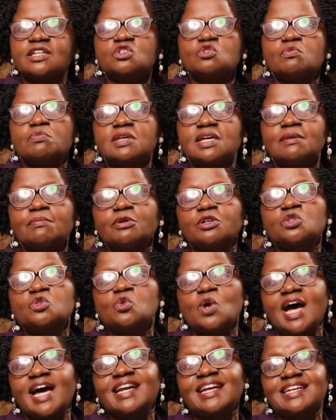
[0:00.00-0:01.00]
to be able
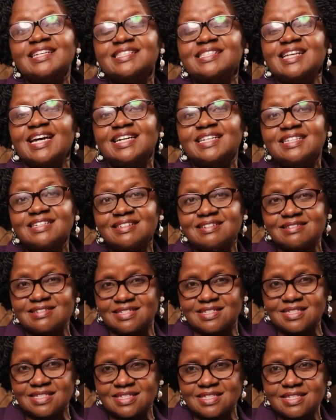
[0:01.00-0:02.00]
to understand
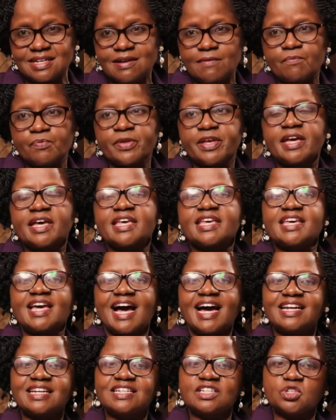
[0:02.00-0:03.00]
grace. He
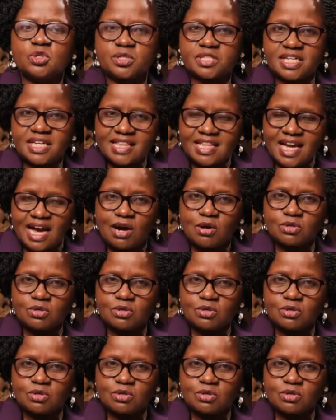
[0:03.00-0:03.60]
had chosen the